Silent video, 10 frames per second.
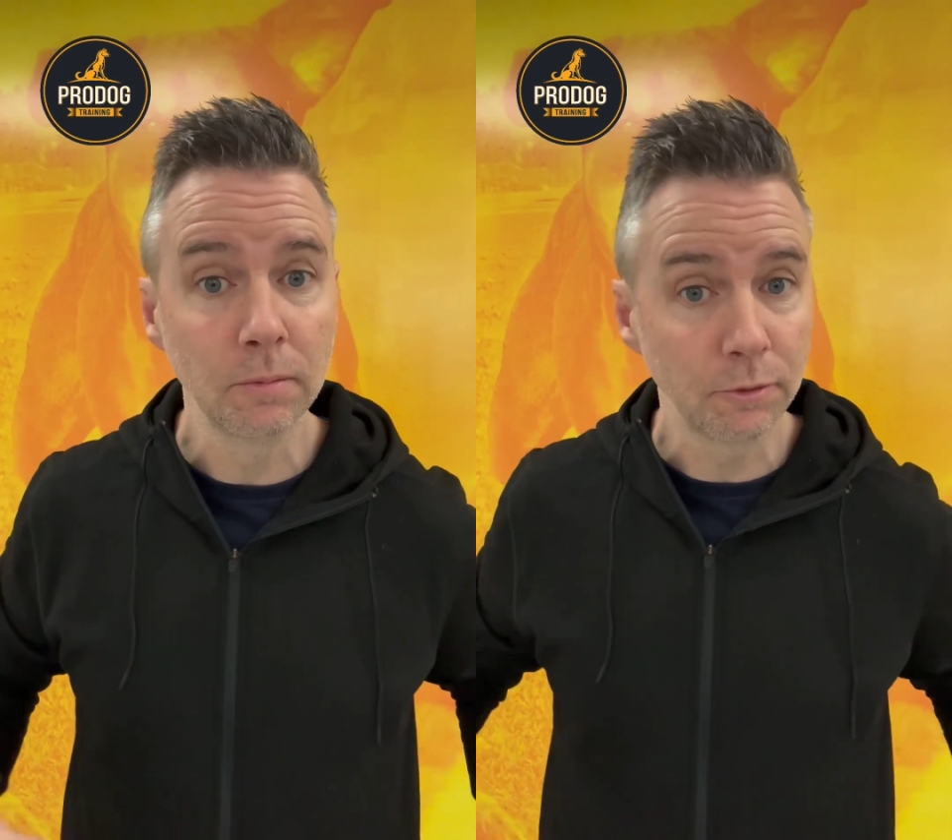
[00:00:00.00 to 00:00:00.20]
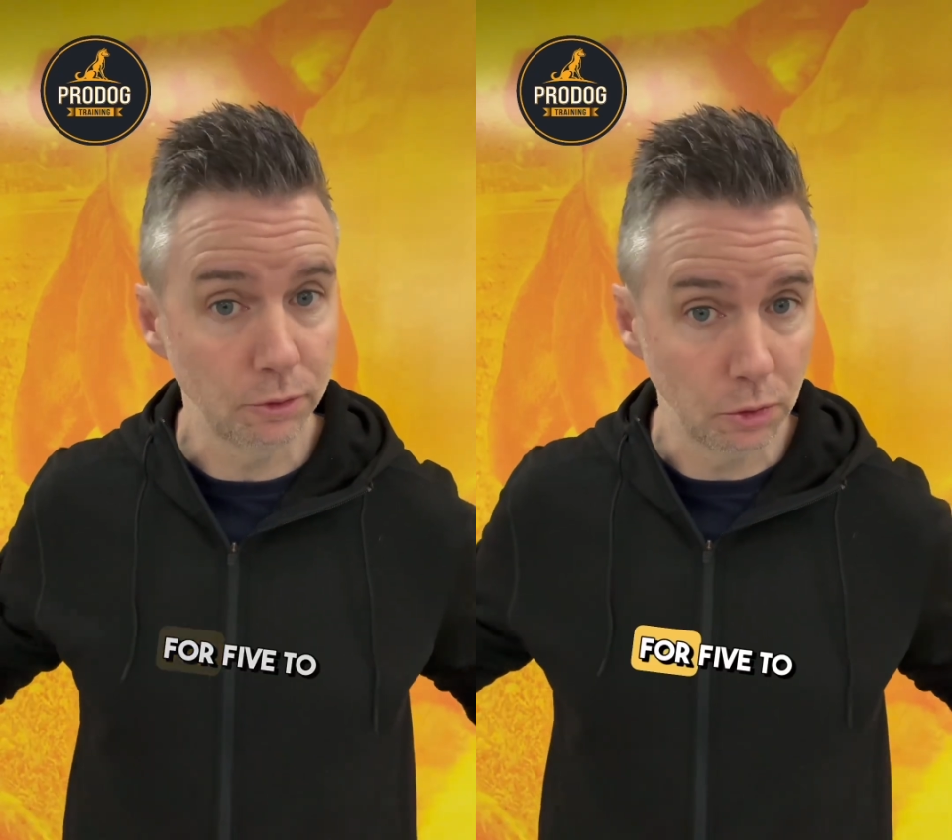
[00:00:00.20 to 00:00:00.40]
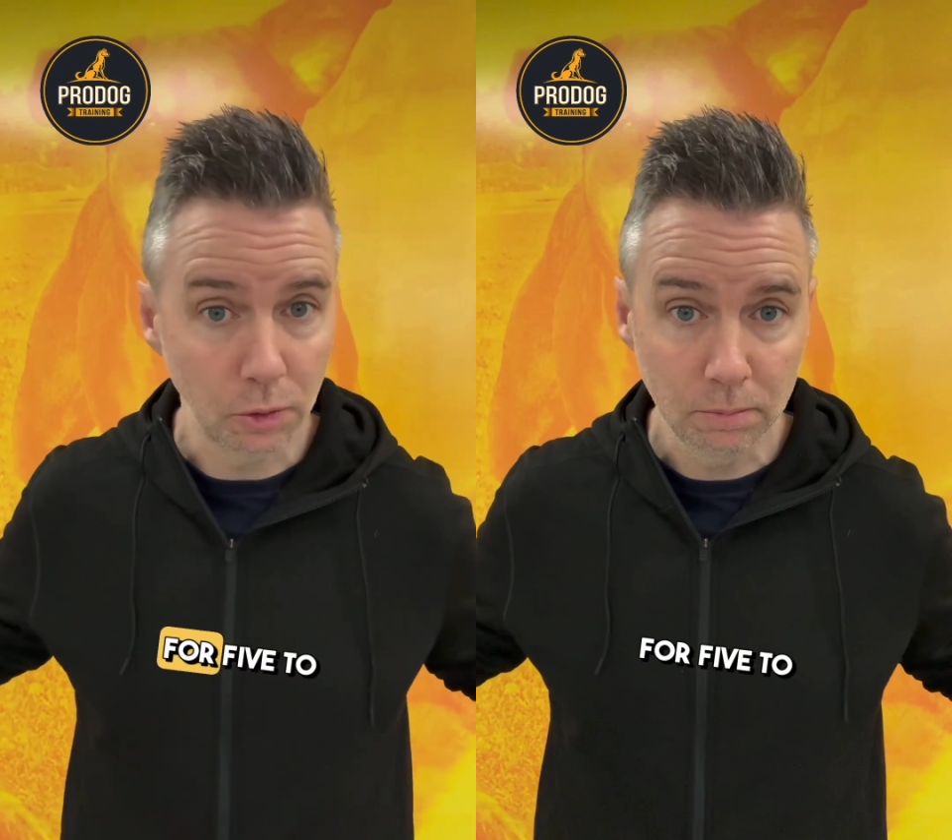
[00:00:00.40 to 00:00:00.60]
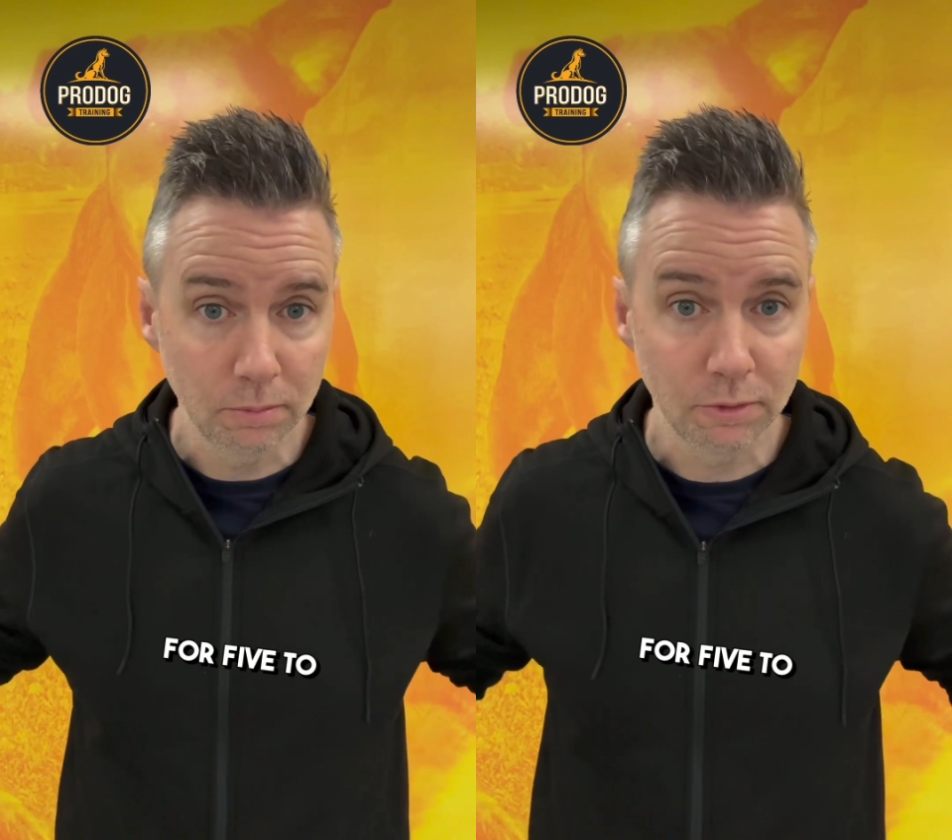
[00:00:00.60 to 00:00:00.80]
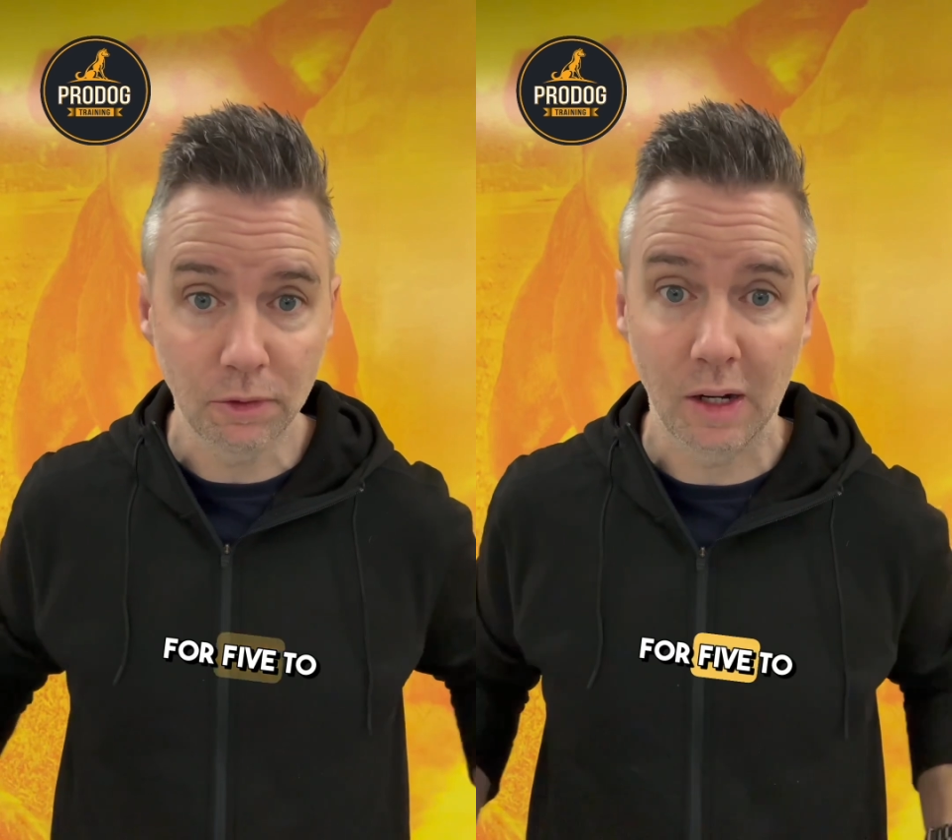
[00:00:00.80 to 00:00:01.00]
for
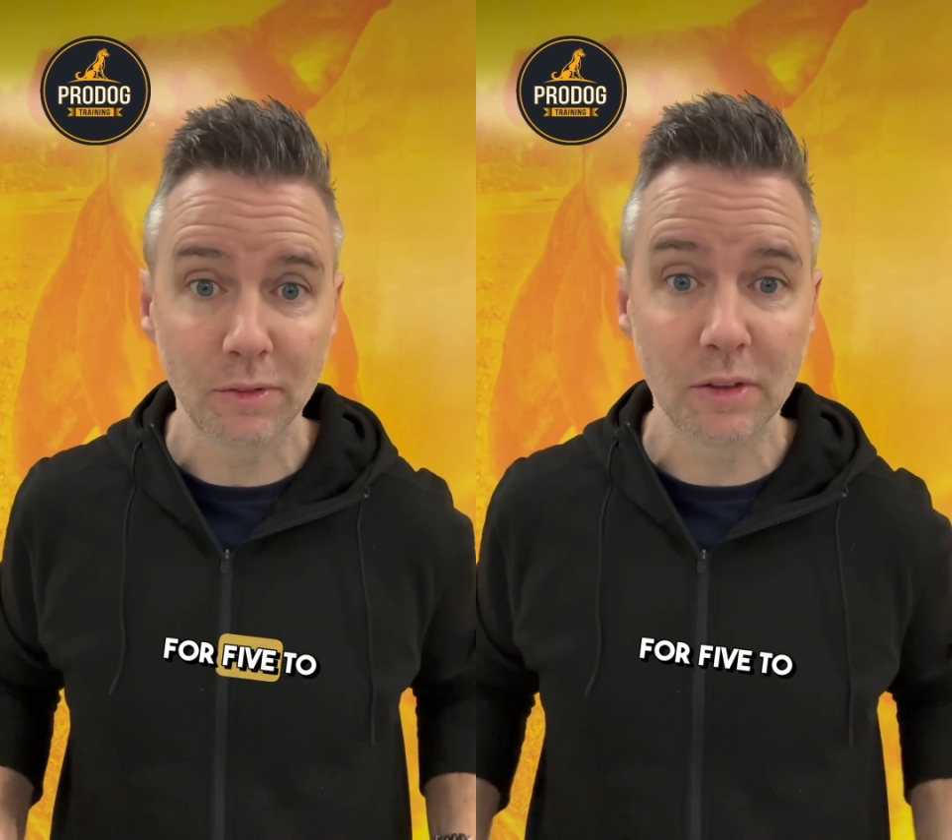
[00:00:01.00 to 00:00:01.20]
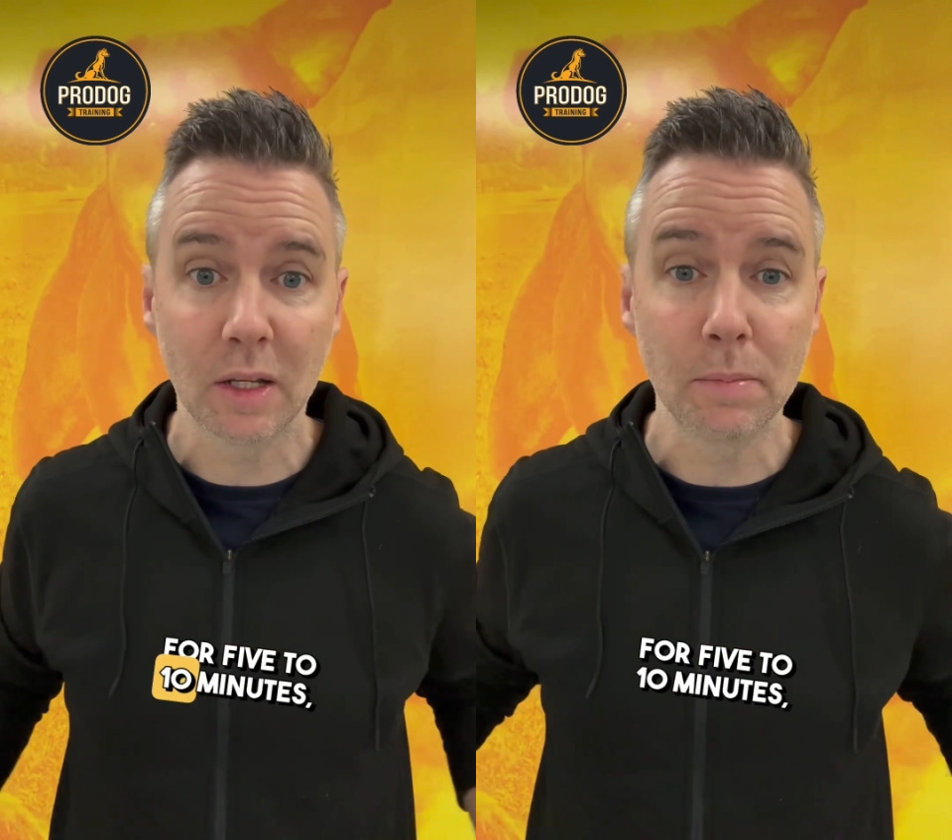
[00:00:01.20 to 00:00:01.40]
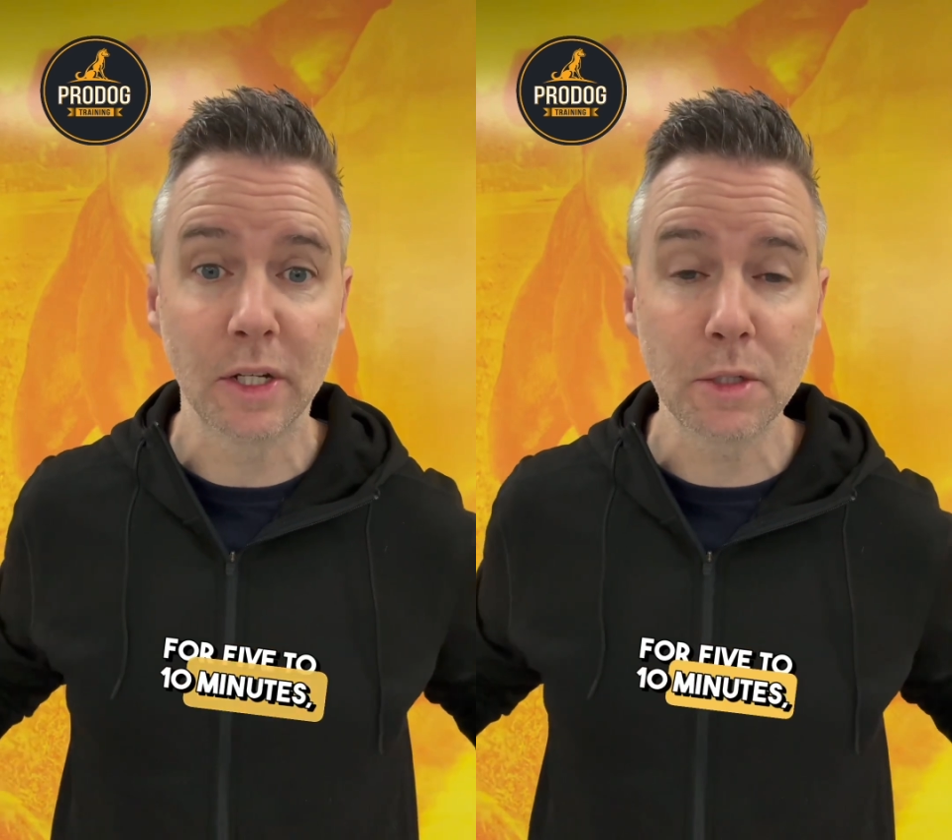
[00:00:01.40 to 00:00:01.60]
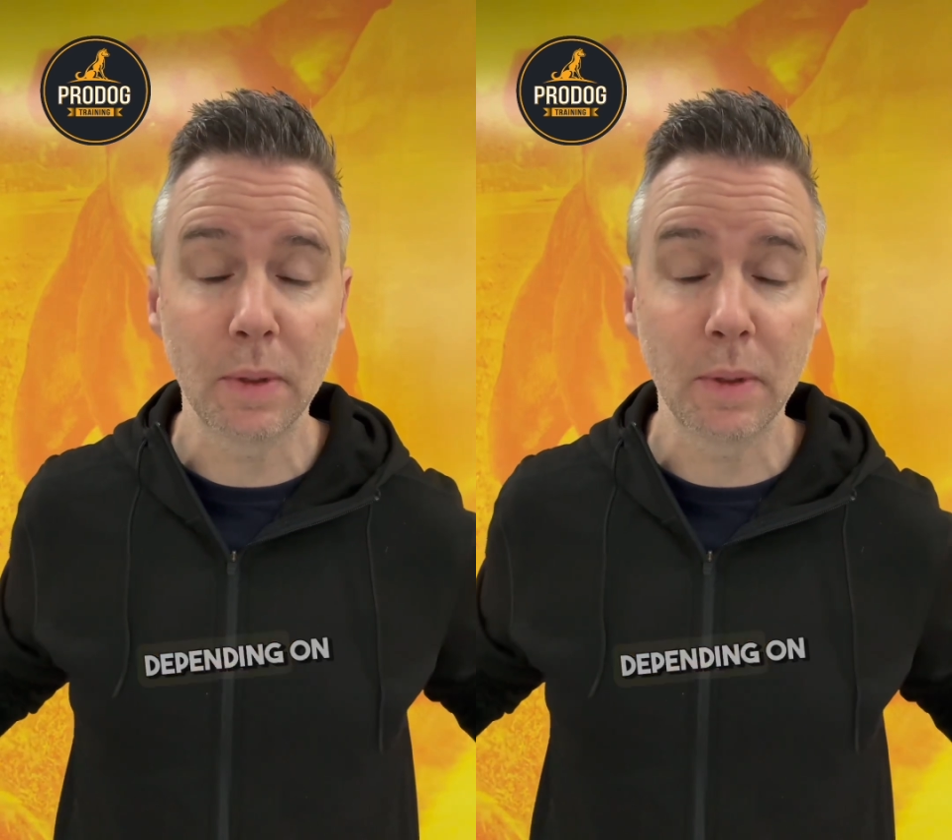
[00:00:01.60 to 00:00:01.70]
5 to 10 minutes,